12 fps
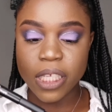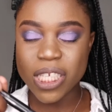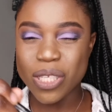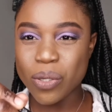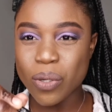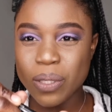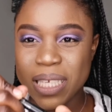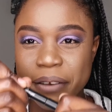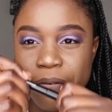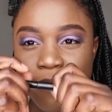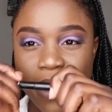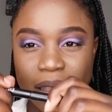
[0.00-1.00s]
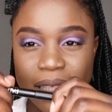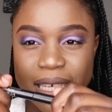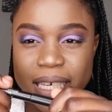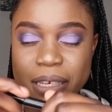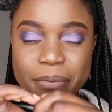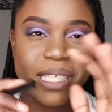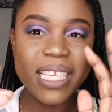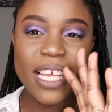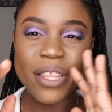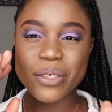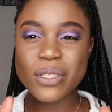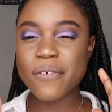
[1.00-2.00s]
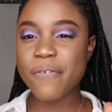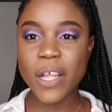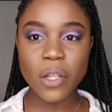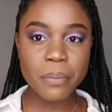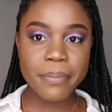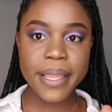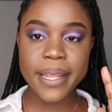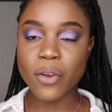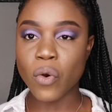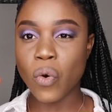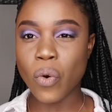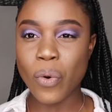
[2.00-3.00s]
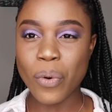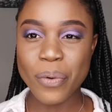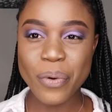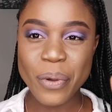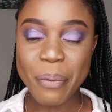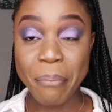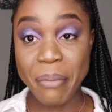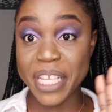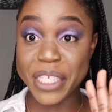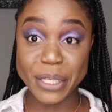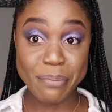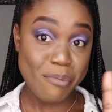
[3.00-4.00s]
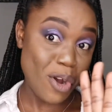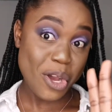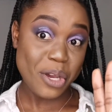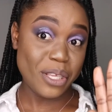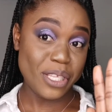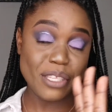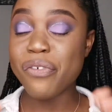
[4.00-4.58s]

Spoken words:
It is called a felt tip. It's like those felt pen or magic markers.